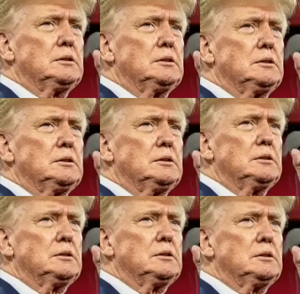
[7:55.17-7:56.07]

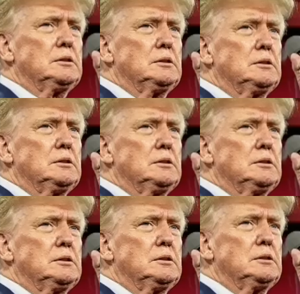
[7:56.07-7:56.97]

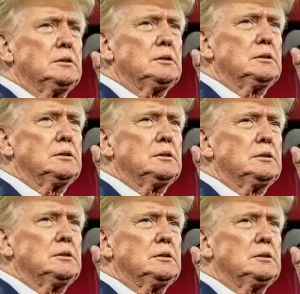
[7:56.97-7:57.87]

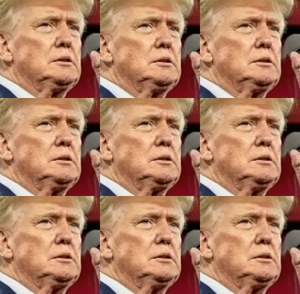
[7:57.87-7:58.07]
[no speech]